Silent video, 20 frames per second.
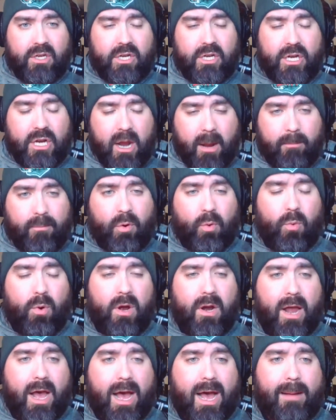number
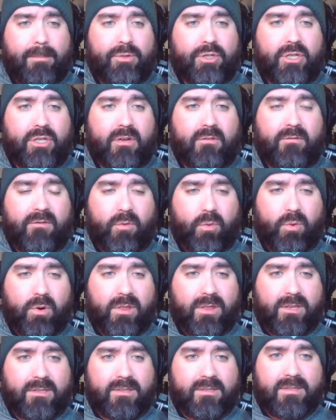one option for
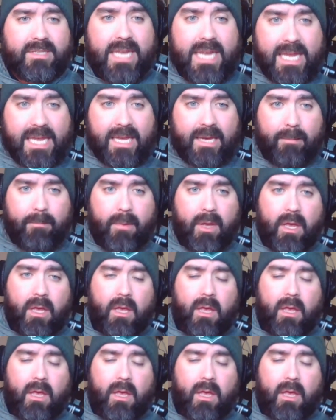this team